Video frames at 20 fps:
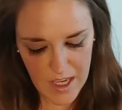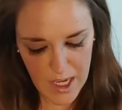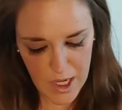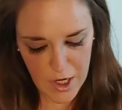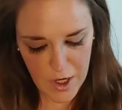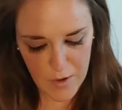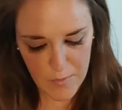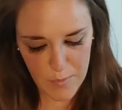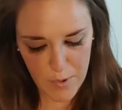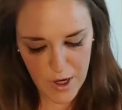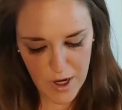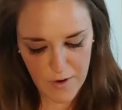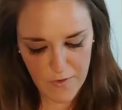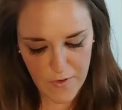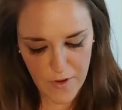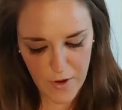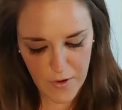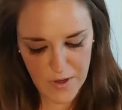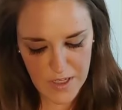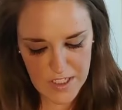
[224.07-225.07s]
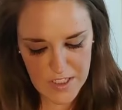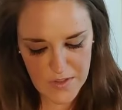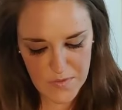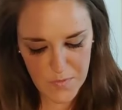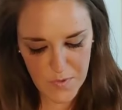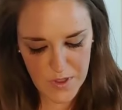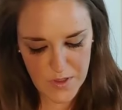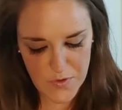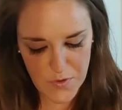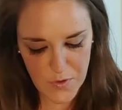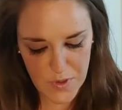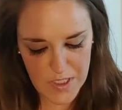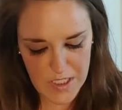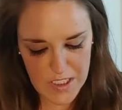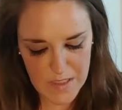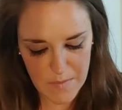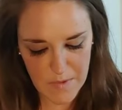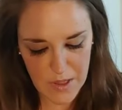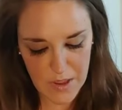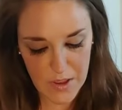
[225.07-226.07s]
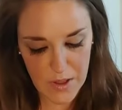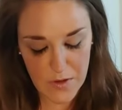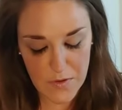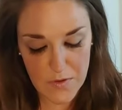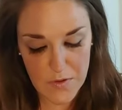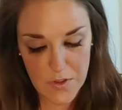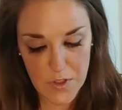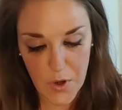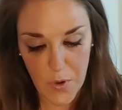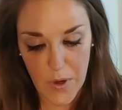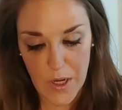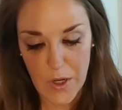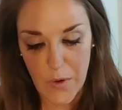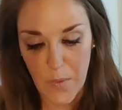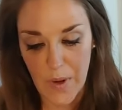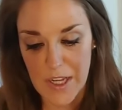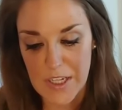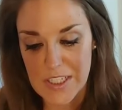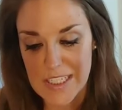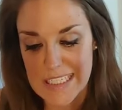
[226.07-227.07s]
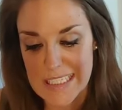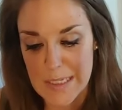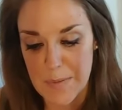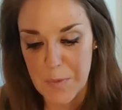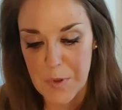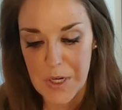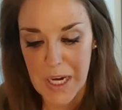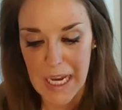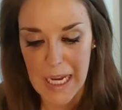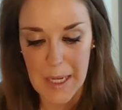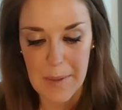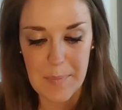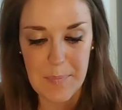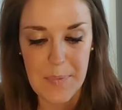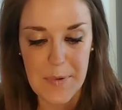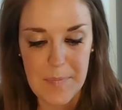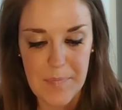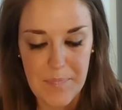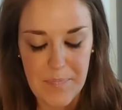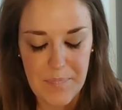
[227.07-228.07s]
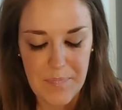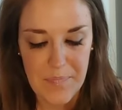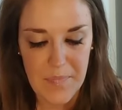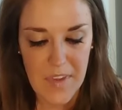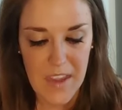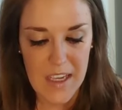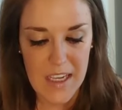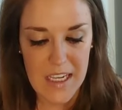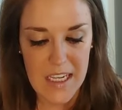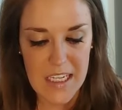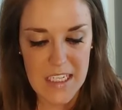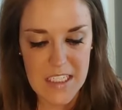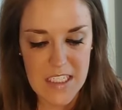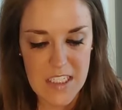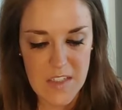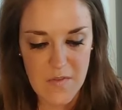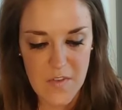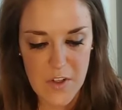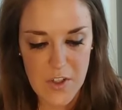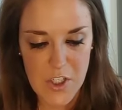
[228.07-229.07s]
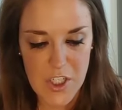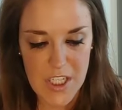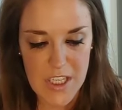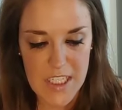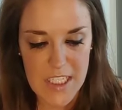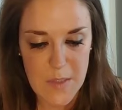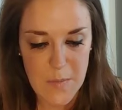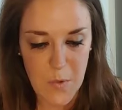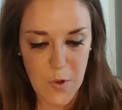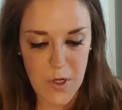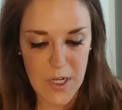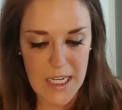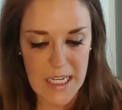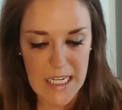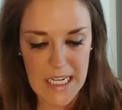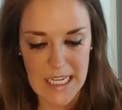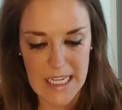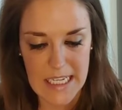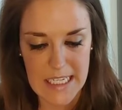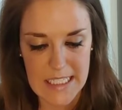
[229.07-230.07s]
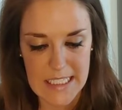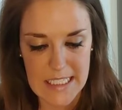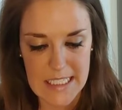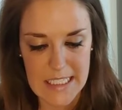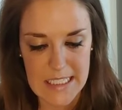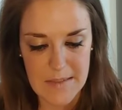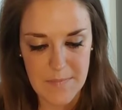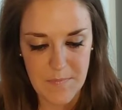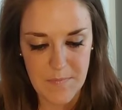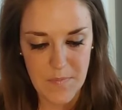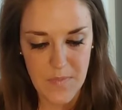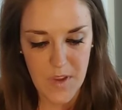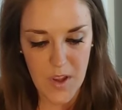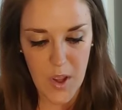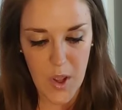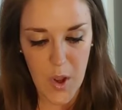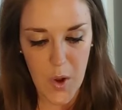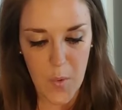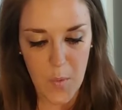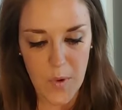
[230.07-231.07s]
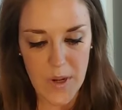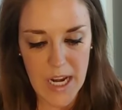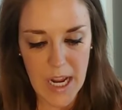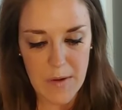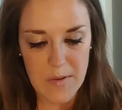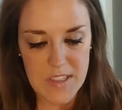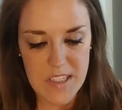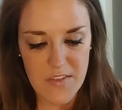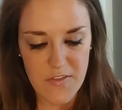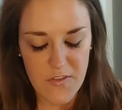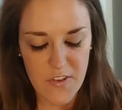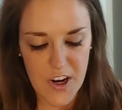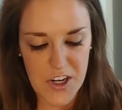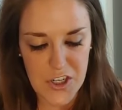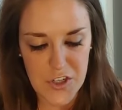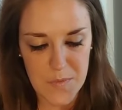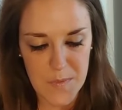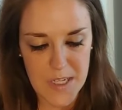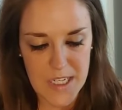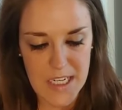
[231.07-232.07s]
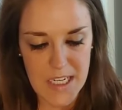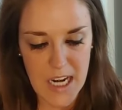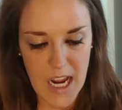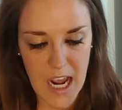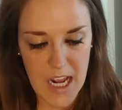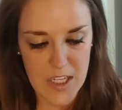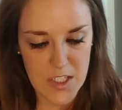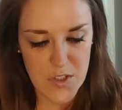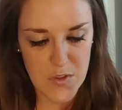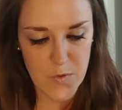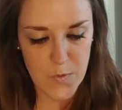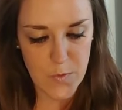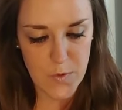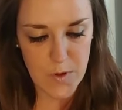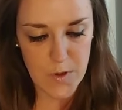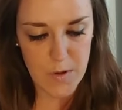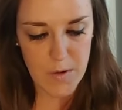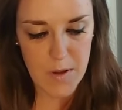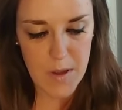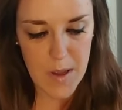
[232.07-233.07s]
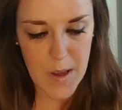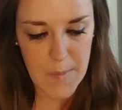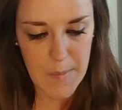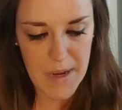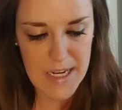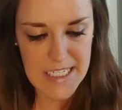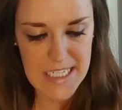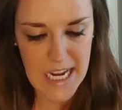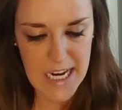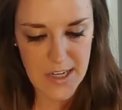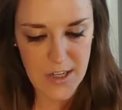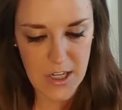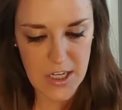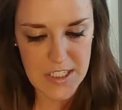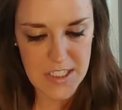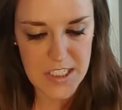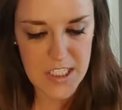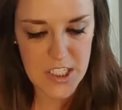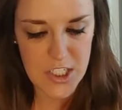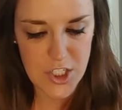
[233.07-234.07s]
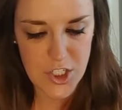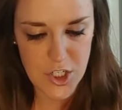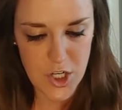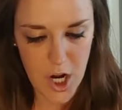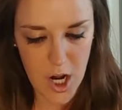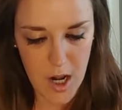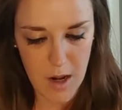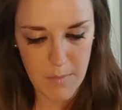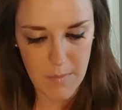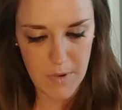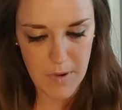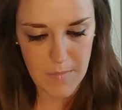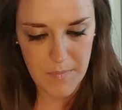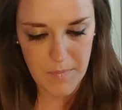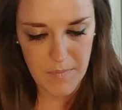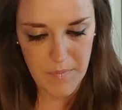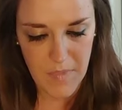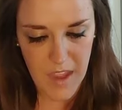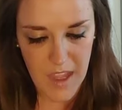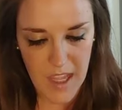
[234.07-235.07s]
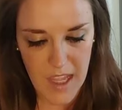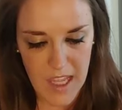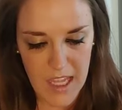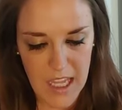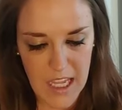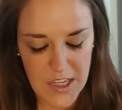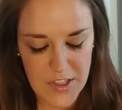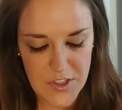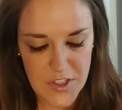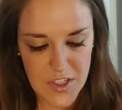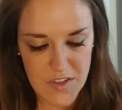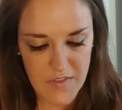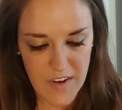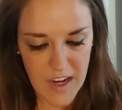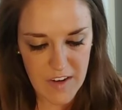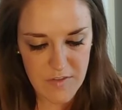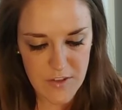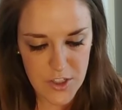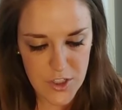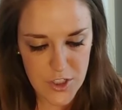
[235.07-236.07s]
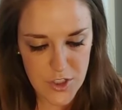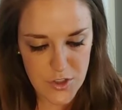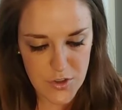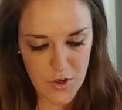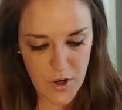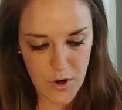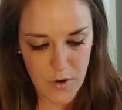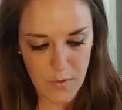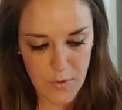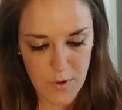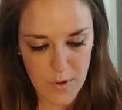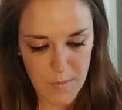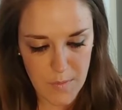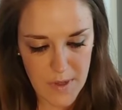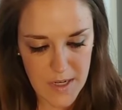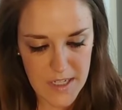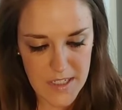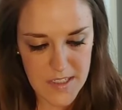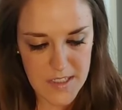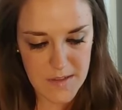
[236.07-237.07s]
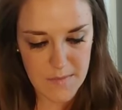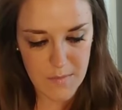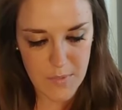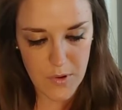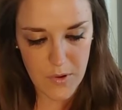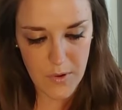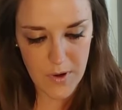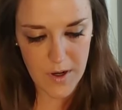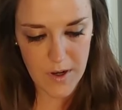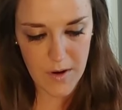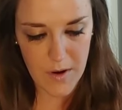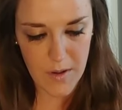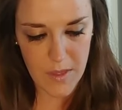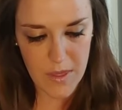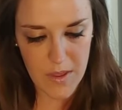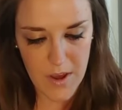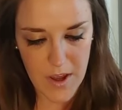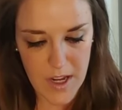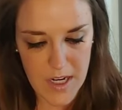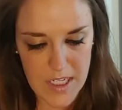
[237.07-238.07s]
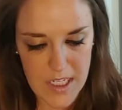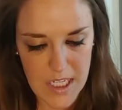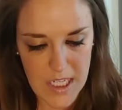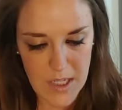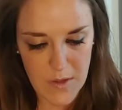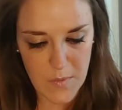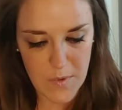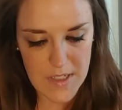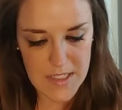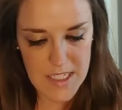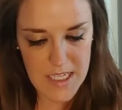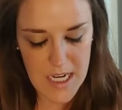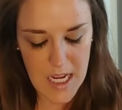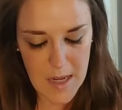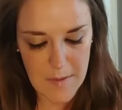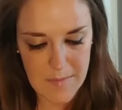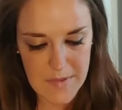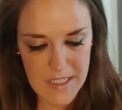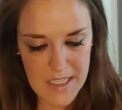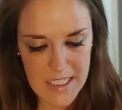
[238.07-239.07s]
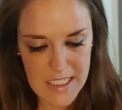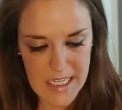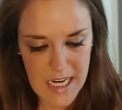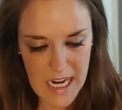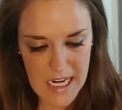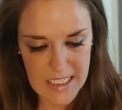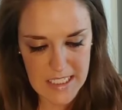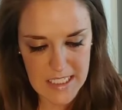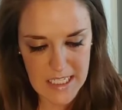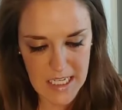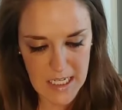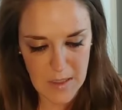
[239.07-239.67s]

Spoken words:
And our prayer focus is going to be those going away to summer camp. His devotion this morning is, when I was a freshman in high school, my dad lost his job. He had survived a stroke, but his employer thought that he wasn't up to the task